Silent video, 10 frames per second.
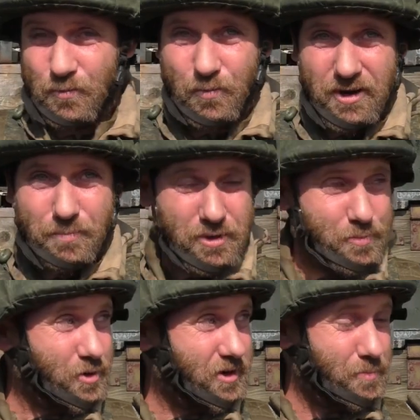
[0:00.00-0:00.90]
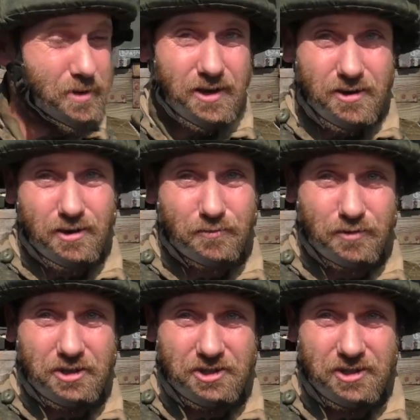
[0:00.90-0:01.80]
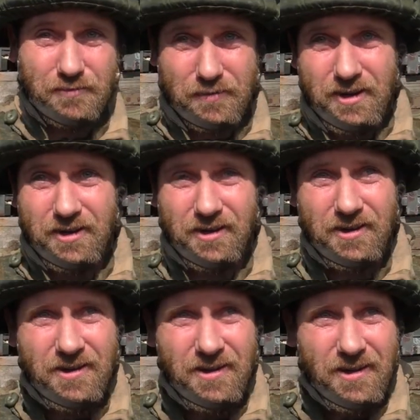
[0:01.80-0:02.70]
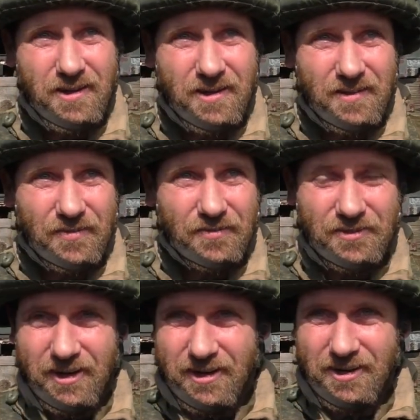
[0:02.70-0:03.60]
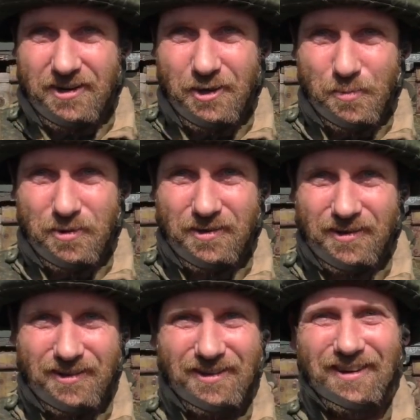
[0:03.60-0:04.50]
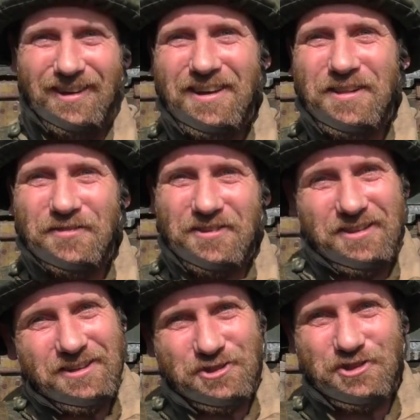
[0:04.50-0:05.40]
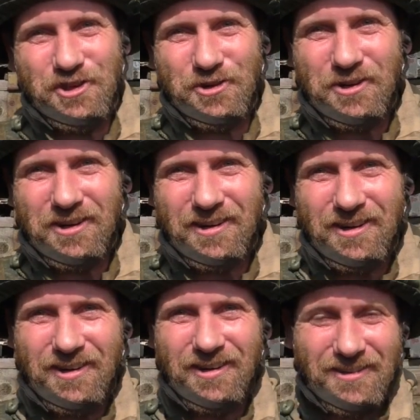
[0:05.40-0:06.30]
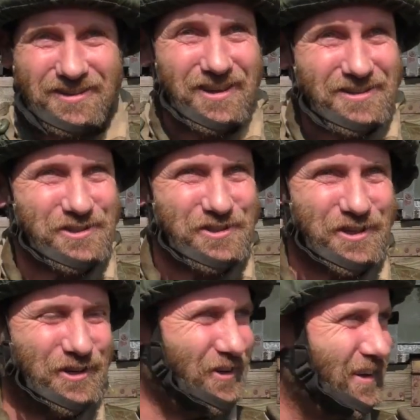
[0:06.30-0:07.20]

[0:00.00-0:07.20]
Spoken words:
when people in the backyard of Russia is fighting, they can't help. That's a joke. That's a joke.